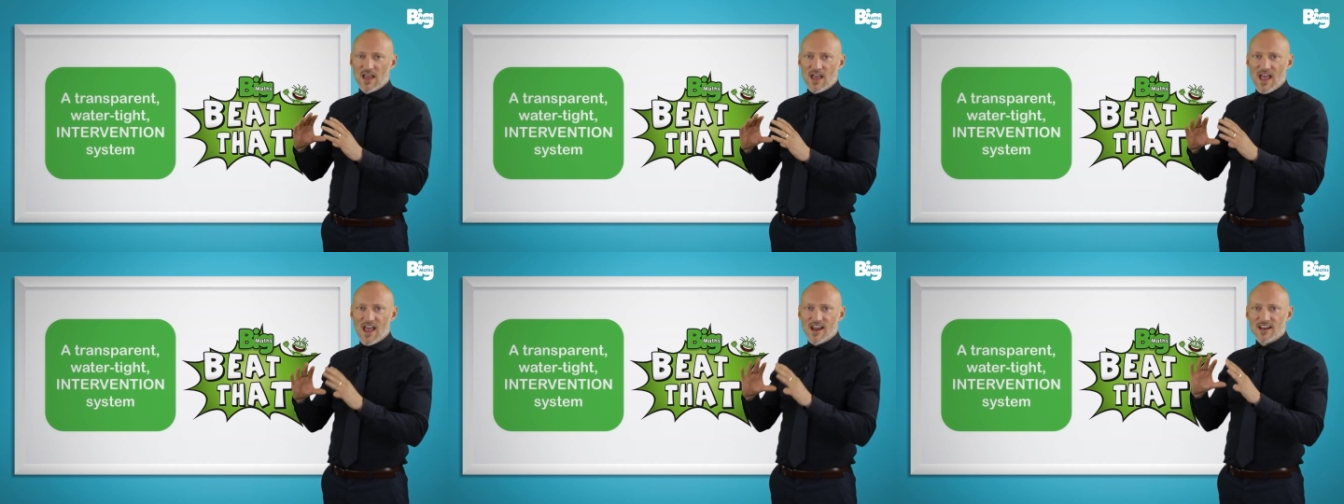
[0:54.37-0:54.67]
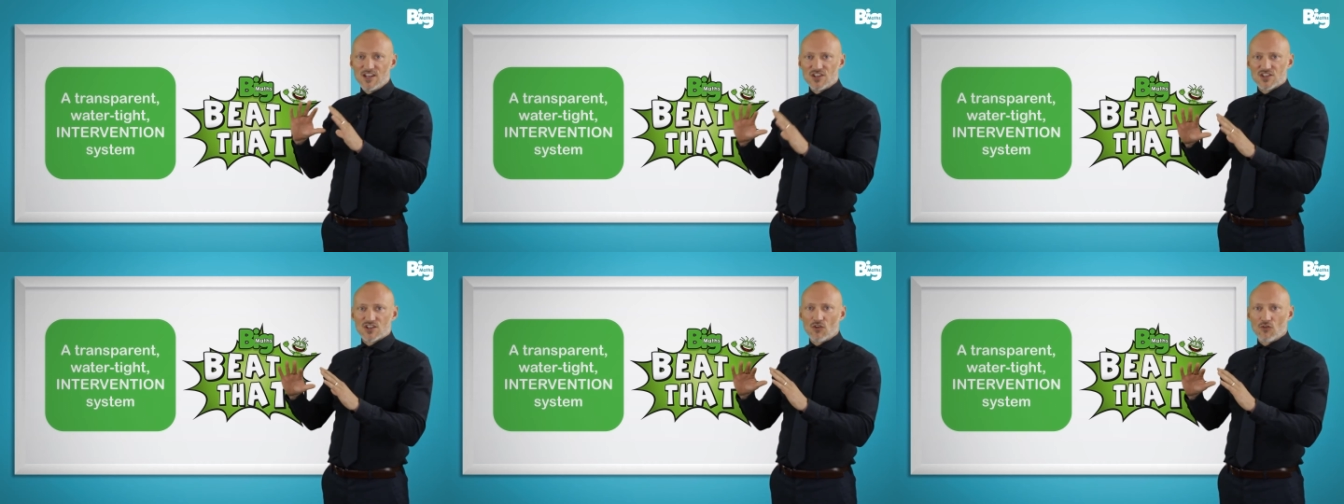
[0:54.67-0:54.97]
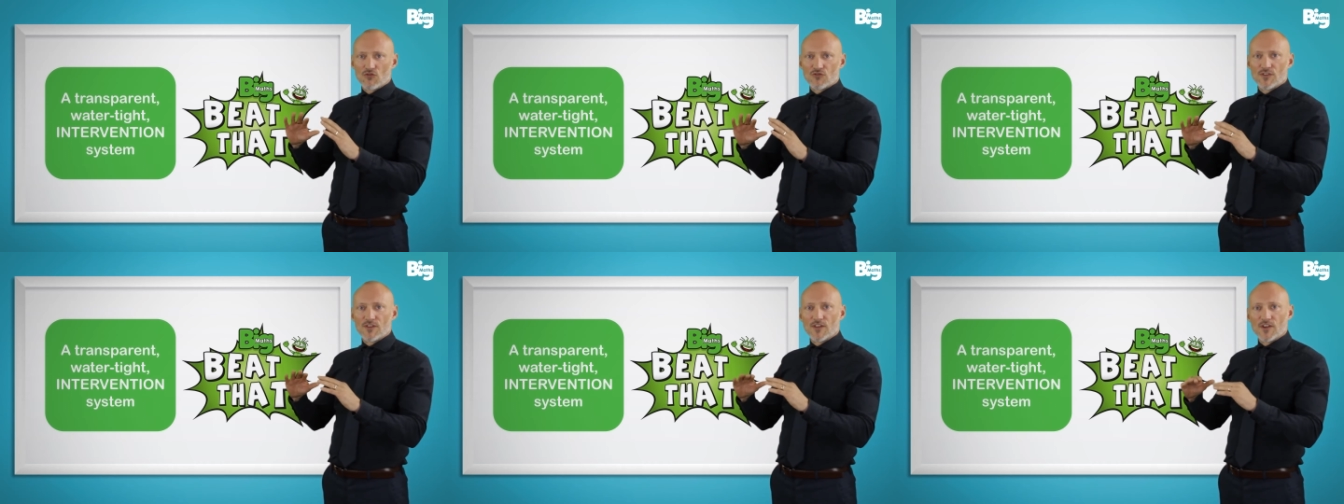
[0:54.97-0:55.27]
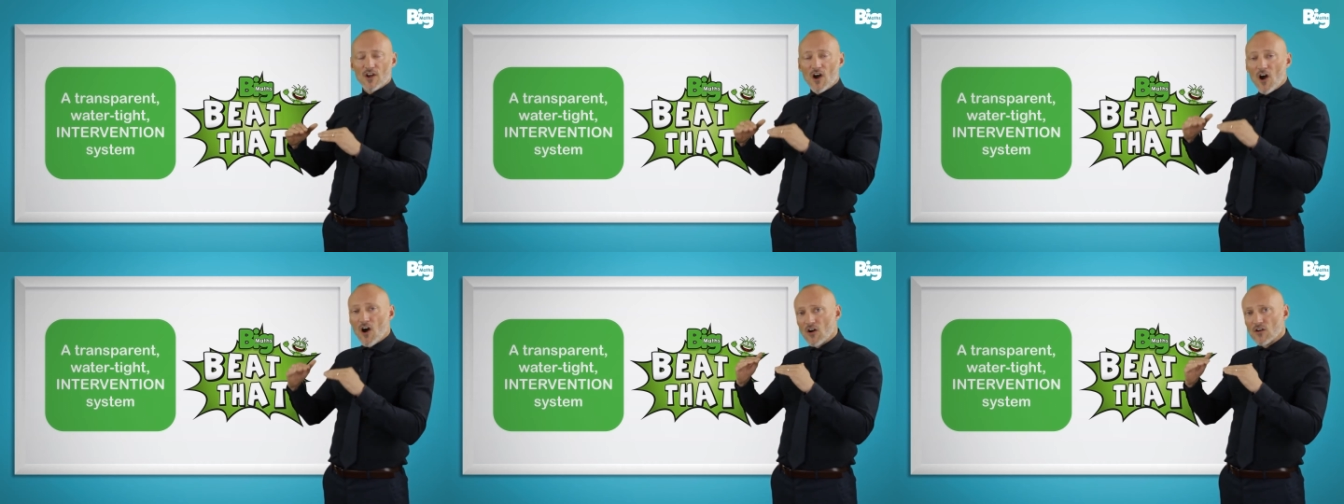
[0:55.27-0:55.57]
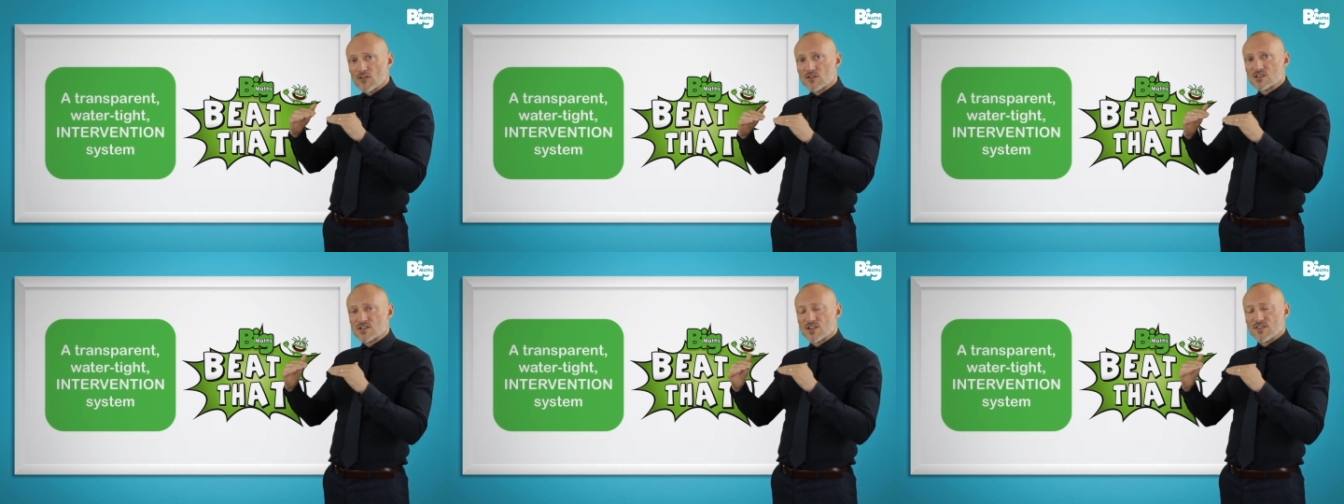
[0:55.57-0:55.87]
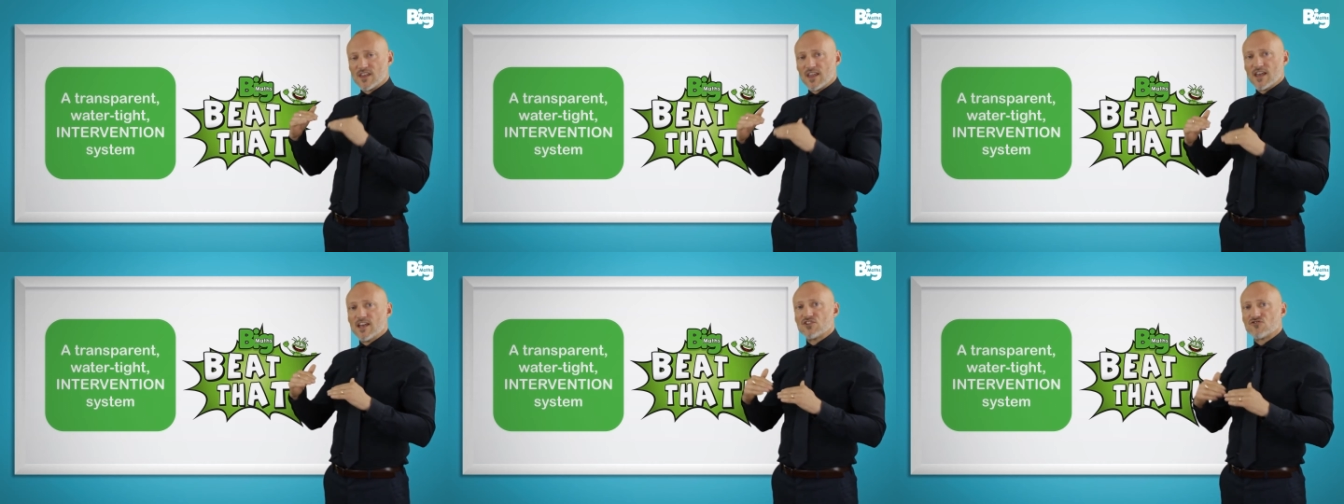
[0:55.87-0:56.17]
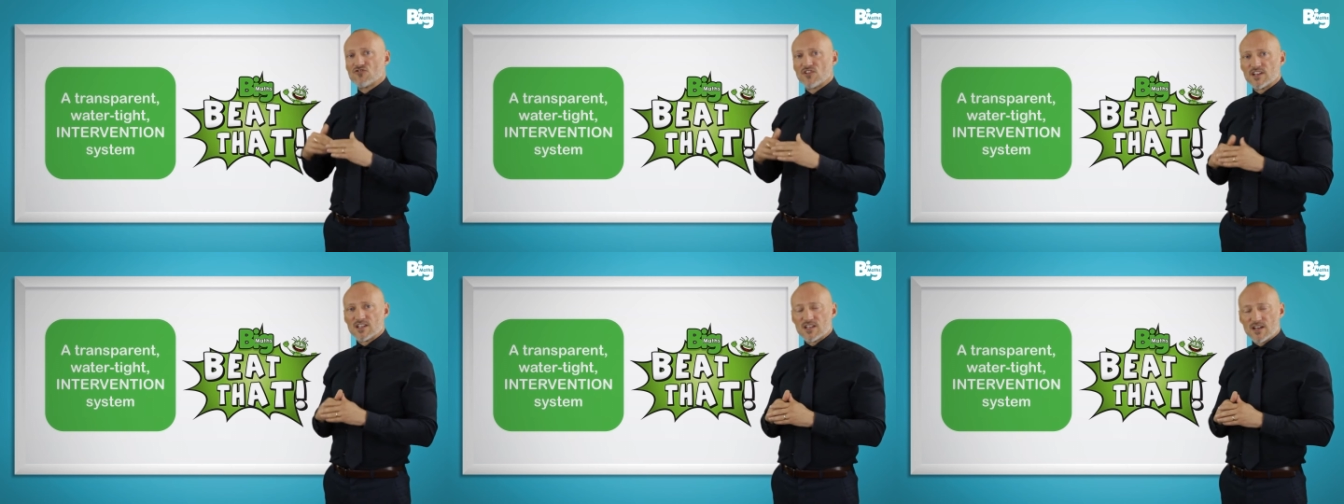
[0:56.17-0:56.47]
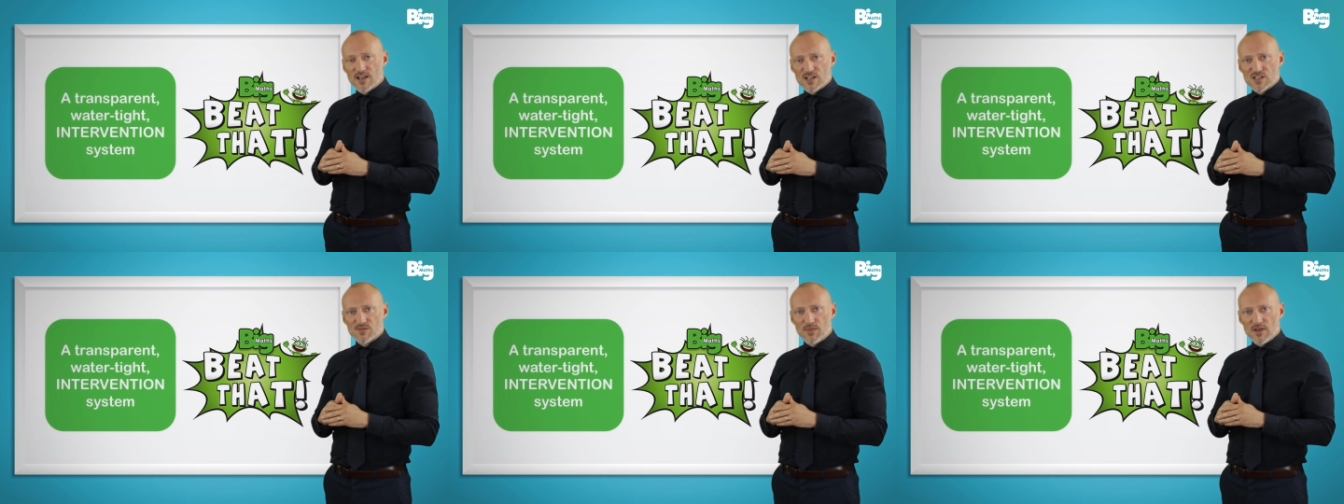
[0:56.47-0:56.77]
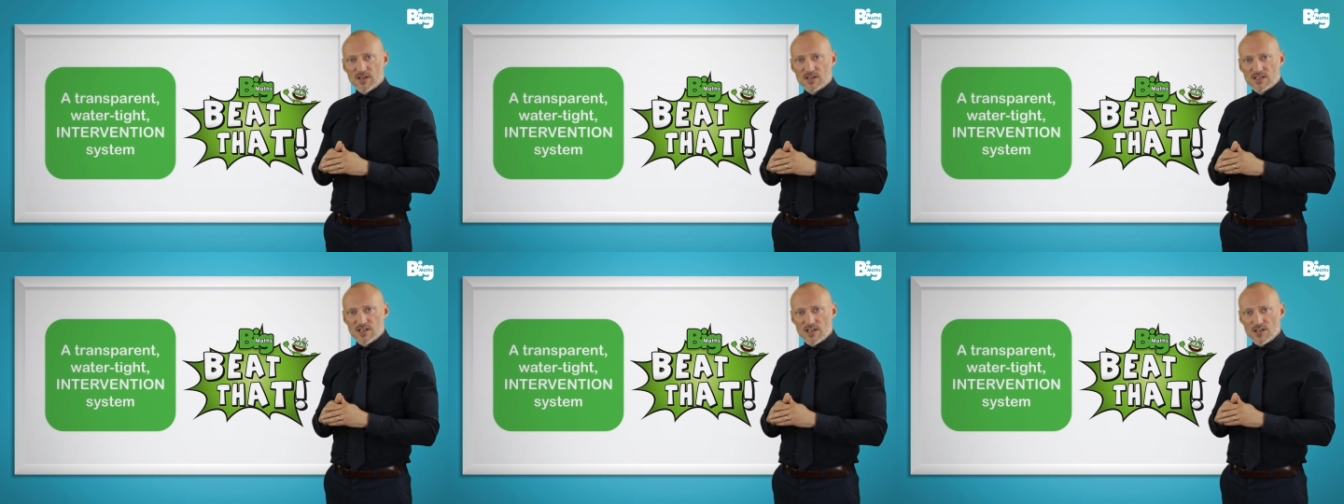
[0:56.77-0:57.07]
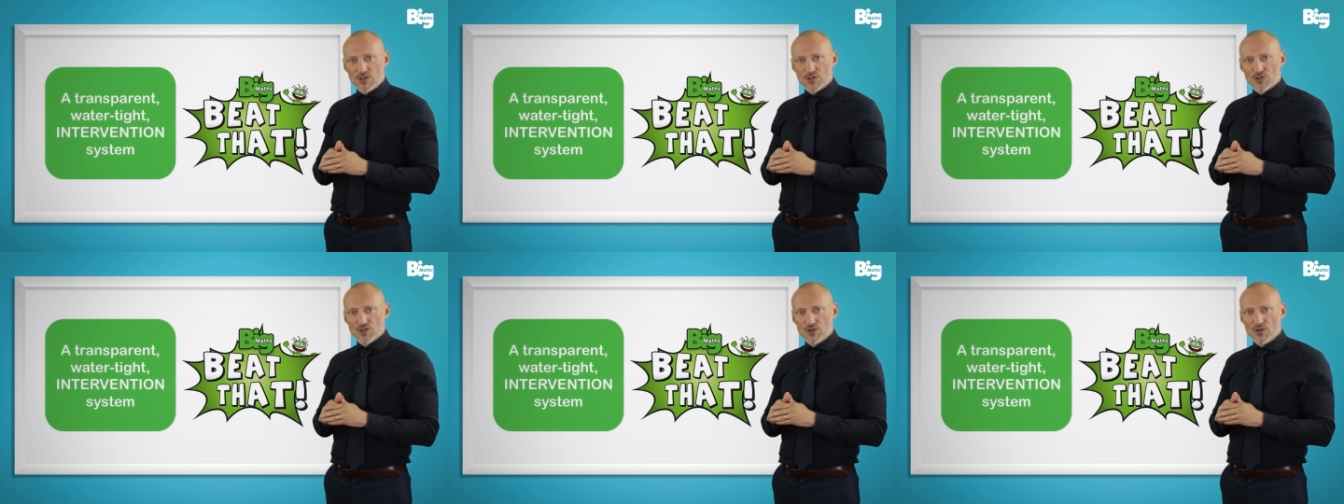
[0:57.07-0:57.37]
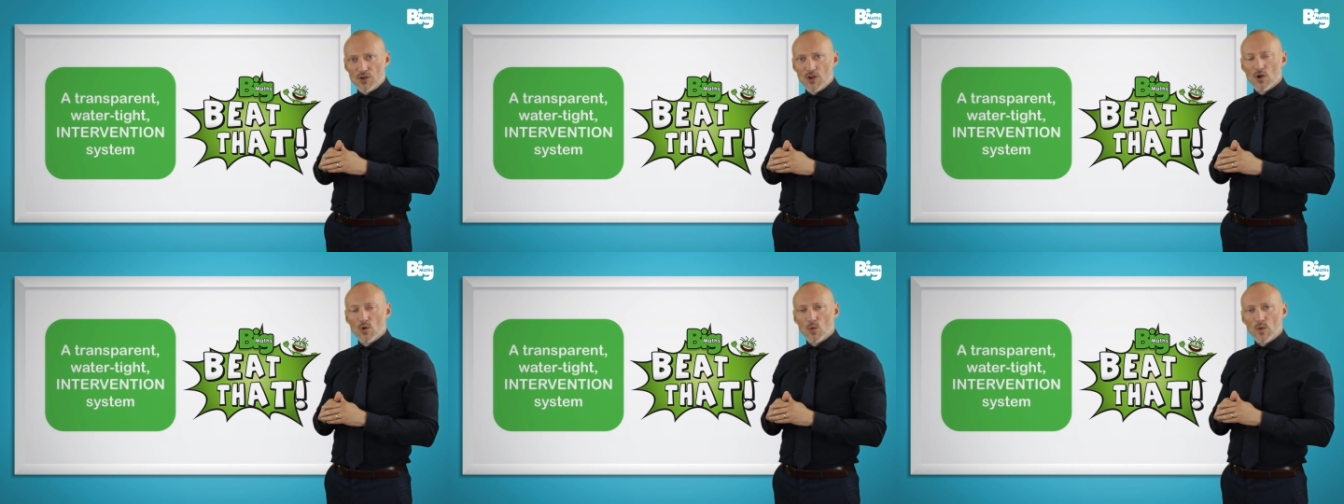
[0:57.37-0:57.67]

Any children that aren't at the age-related expectation,